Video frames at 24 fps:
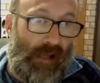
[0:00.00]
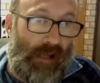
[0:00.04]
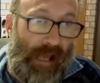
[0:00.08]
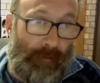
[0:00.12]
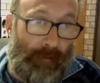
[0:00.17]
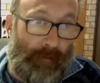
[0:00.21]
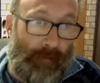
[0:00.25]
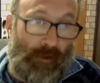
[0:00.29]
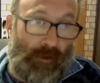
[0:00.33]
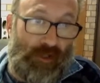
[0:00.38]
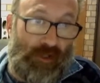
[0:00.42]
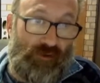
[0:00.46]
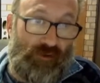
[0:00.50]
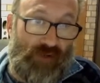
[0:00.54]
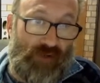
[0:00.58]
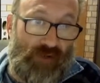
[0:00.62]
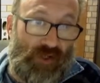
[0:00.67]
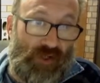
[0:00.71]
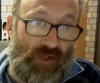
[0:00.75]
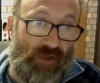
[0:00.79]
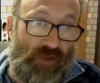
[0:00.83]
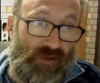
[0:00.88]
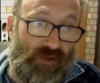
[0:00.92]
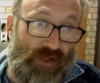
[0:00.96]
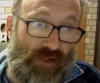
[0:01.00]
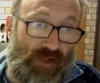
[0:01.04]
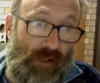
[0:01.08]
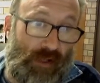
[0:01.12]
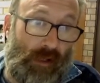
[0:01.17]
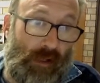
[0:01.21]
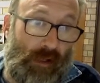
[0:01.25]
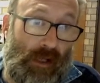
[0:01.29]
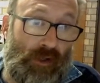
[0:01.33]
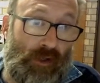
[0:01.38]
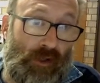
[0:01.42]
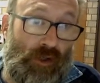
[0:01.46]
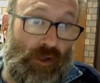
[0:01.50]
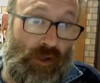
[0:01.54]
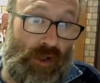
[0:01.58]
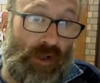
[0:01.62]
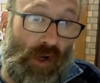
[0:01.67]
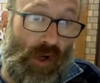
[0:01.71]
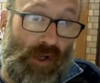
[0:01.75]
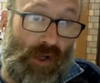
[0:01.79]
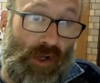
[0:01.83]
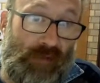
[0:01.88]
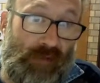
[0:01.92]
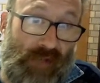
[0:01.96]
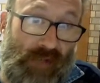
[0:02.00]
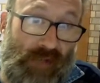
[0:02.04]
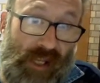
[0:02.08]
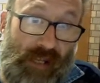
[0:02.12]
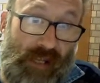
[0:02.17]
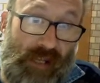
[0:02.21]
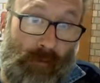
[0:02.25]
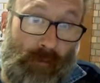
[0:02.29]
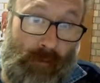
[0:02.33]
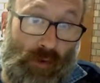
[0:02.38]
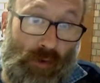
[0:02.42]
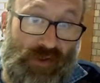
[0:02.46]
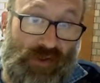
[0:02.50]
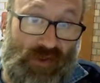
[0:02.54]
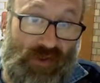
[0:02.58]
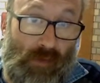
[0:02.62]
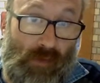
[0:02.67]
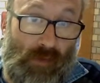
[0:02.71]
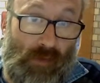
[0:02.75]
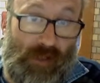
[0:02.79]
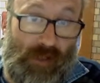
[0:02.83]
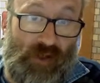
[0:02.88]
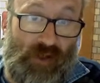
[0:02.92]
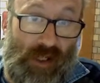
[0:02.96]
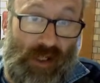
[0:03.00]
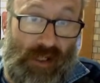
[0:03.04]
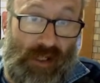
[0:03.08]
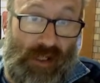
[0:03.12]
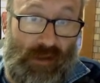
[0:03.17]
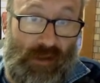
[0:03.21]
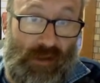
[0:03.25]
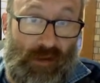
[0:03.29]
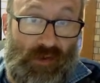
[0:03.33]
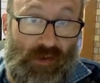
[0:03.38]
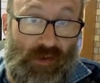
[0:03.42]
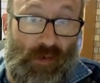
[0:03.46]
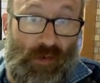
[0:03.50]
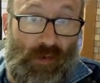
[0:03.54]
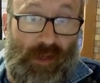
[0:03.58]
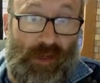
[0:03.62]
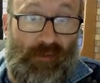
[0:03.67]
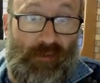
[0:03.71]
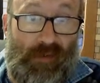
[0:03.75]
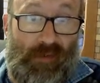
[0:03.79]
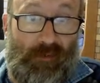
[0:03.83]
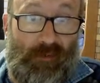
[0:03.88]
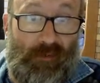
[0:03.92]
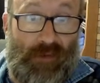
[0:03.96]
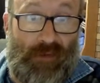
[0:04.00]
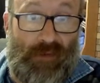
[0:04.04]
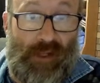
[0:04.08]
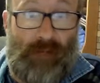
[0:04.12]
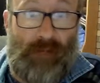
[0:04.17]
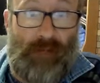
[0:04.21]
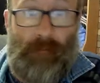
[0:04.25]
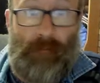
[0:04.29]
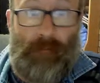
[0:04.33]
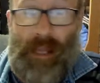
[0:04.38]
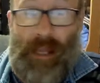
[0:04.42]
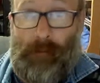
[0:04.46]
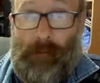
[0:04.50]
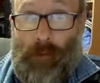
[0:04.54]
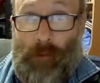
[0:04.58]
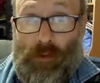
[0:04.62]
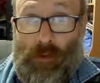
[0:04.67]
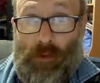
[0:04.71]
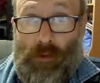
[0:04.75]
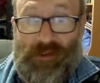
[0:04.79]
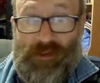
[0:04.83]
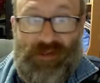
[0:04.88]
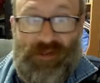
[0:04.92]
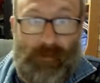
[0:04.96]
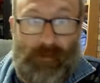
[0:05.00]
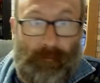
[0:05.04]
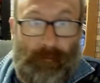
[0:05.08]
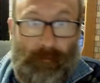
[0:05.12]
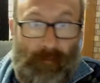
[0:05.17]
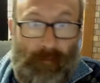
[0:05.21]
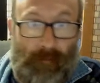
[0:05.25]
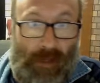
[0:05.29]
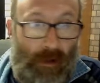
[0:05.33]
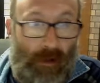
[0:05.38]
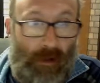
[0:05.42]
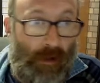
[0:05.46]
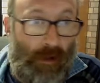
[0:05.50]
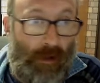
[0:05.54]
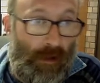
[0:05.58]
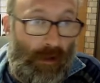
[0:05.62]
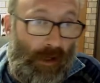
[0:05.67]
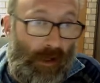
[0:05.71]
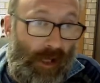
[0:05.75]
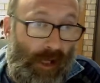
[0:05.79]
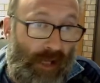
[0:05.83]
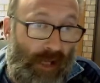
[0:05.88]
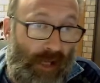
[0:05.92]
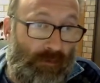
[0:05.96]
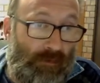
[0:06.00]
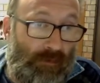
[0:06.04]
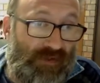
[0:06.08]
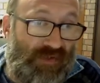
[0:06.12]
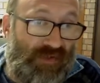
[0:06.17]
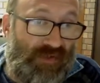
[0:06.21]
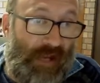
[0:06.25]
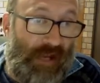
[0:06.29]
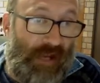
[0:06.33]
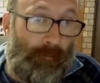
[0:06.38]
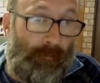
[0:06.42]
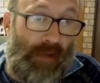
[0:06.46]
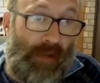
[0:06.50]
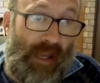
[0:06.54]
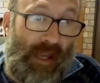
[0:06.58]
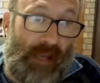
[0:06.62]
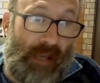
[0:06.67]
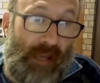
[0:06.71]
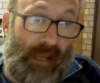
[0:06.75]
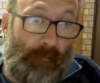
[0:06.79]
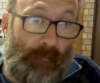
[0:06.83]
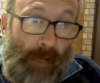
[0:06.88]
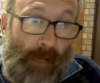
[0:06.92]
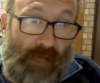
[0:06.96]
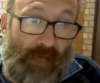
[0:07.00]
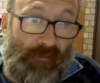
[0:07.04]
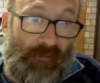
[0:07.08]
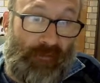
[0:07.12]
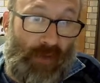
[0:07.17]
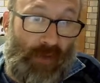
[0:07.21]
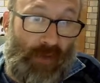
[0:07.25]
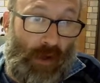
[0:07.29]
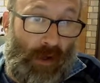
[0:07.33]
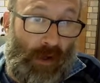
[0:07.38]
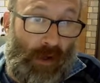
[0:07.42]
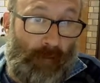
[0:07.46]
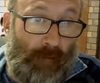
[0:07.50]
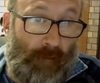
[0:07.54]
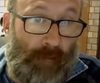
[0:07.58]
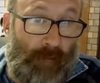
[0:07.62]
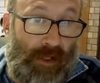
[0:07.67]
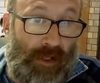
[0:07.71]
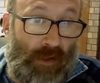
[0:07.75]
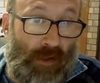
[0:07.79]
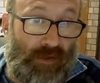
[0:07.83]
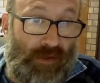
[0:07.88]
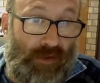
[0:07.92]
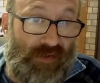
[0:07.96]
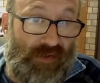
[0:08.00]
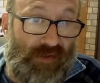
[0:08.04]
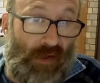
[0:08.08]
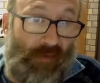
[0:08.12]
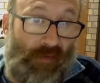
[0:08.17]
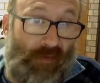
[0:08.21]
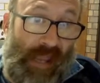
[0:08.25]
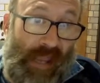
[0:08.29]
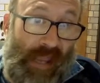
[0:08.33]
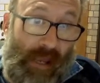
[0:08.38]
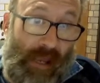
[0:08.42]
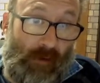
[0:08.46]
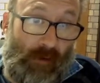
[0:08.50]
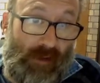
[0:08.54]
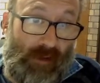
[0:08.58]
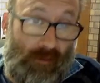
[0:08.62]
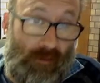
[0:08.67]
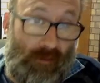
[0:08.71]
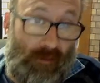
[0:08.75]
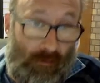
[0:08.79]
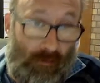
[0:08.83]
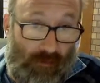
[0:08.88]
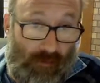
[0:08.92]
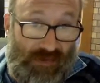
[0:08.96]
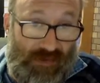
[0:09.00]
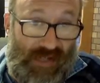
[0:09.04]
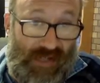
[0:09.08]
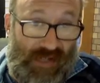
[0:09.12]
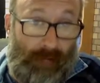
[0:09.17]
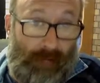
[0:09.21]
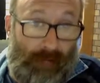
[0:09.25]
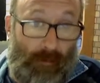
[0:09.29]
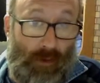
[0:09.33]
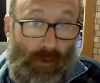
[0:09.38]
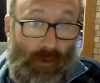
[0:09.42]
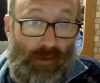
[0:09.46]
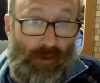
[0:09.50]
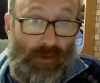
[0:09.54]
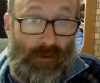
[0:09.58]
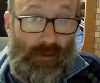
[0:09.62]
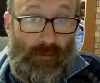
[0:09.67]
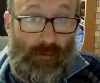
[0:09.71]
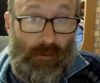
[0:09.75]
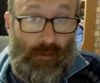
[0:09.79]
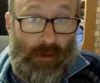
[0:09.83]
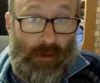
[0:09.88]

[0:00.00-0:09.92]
Apple introduced a new kind of keyboard switch in the 2015 MacBooks. It was dubbed a butterfly because of how it resembled